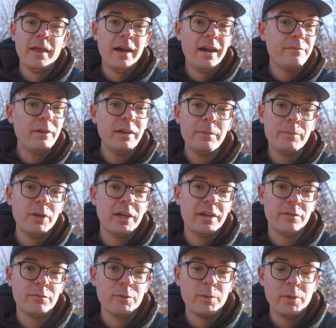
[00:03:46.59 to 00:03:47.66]
I find it pretty
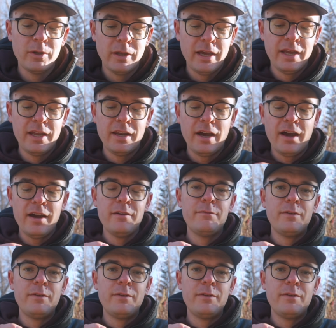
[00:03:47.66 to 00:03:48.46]
comfortable, and I've